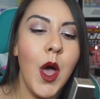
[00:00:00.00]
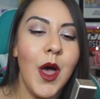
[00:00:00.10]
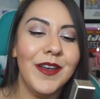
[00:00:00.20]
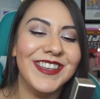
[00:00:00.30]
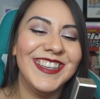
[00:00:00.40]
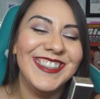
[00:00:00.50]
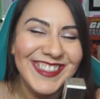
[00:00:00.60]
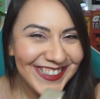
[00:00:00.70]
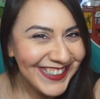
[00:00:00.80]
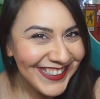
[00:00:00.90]

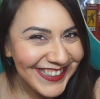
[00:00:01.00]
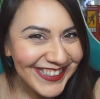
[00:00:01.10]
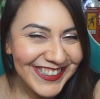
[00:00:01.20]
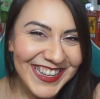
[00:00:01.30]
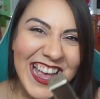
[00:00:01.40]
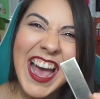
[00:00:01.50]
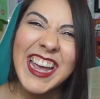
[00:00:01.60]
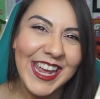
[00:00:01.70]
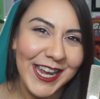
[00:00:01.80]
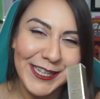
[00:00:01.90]

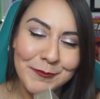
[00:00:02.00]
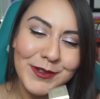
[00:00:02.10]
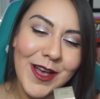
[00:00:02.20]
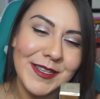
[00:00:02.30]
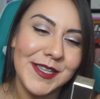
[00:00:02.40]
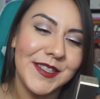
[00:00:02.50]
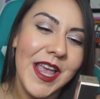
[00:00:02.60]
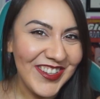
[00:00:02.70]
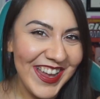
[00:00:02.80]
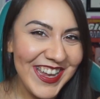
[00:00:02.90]
I hate lip glosses.
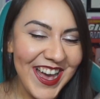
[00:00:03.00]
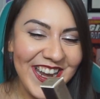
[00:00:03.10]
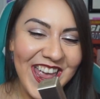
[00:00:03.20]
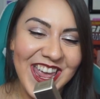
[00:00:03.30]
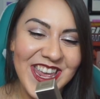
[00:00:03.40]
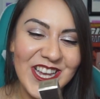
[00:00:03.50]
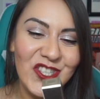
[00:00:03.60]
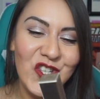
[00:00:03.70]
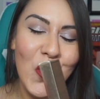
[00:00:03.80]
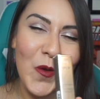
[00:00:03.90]
So I got a
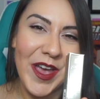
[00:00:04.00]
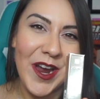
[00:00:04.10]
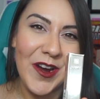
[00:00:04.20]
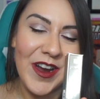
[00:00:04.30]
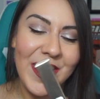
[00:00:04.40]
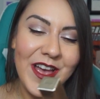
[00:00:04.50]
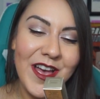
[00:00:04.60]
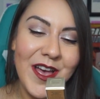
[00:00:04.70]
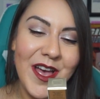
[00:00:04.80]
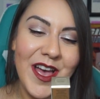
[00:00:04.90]
Joair
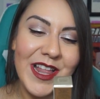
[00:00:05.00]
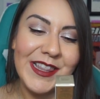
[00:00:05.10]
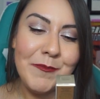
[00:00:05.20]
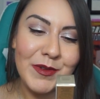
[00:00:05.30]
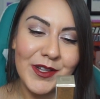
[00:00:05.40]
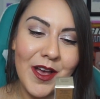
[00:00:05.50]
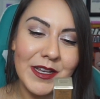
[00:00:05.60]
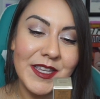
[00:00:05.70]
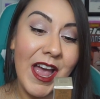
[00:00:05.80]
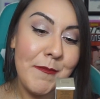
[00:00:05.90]
lip
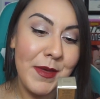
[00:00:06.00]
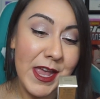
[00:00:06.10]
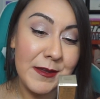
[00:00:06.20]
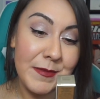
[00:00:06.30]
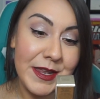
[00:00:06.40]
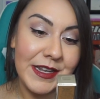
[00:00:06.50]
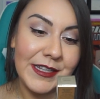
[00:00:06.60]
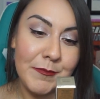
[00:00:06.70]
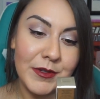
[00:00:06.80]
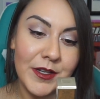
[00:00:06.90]
gloss, high pigment
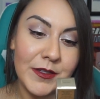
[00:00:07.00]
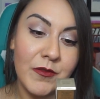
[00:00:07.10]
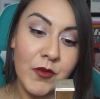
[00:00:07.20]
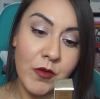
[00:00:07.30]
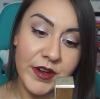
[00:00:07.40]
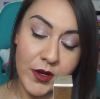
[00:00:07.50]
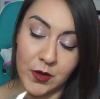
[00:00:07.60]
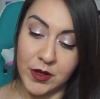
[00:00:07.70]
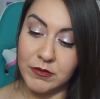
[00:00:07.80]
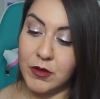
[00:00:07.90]
lip gloss with coconut oil.